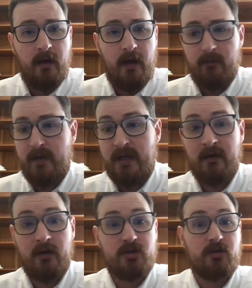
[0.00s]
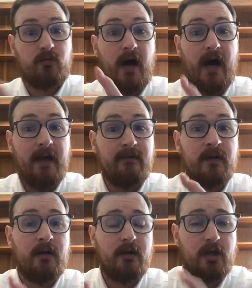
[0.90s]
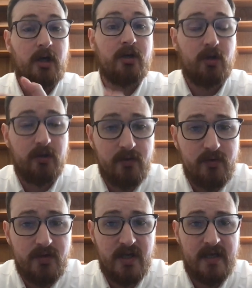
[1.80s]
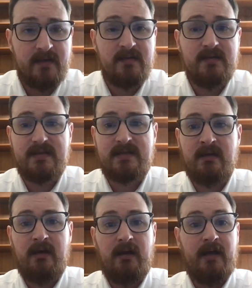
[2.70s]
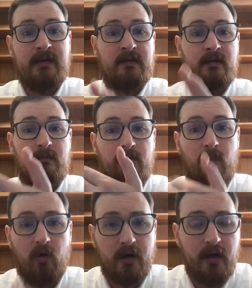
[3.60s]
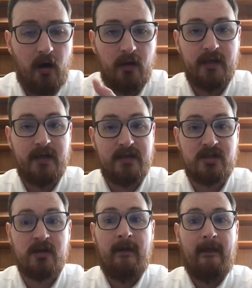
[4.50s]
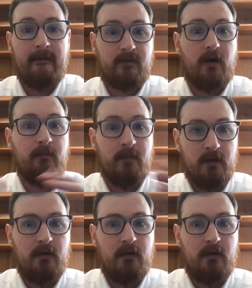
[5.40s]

and we derive conclusions and more knowledge from